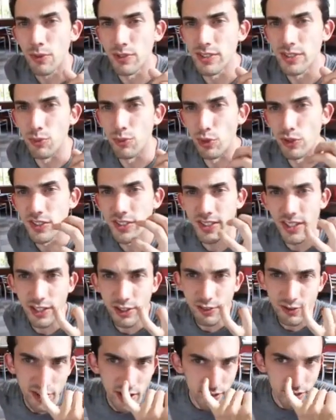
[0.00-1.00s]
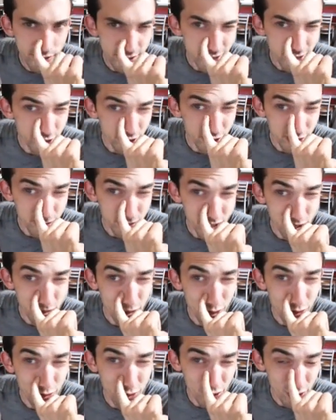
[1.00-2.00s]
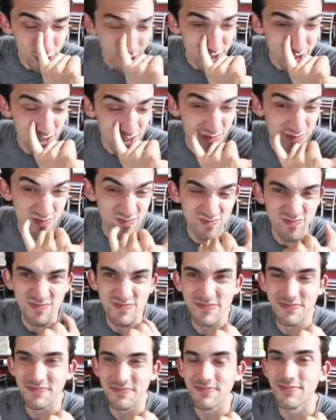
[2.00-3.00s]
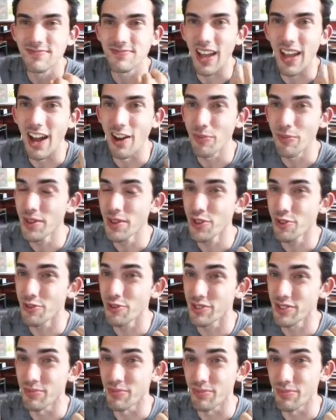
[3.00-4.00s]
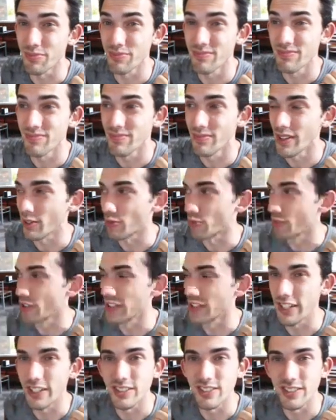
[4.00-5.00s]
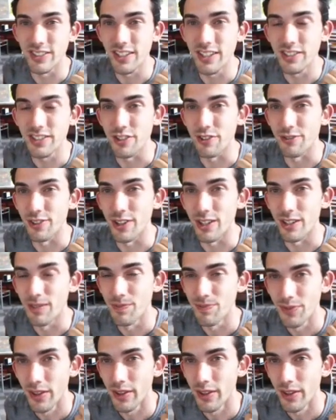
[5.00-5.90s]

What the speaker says: What's the worst state you've traveled in as far as people, roads? I've been through some like really good states so far.